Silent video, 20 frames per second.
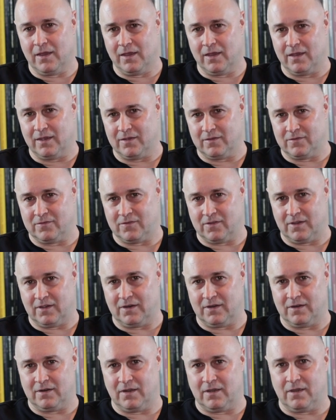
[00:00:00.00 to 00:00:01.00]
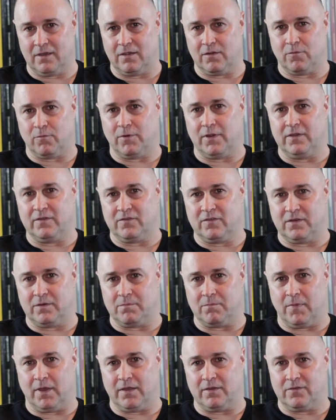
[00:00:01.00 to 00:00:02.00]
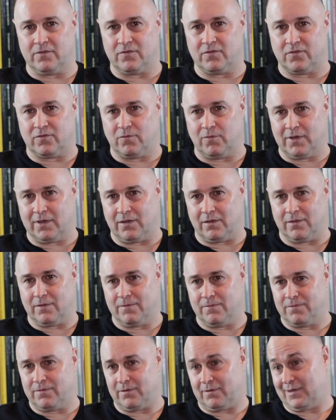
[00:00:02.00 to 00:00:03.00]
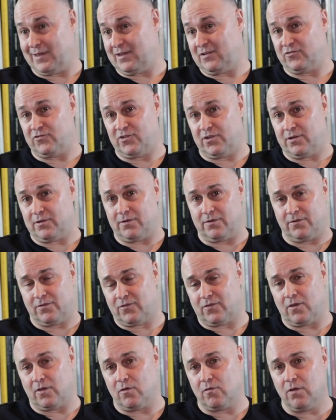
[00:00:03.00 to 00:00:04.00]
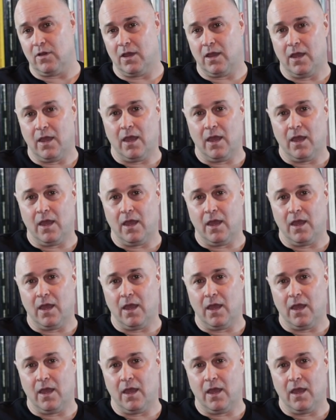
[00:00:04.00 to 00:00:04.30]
is in recent months, well, the last year or so,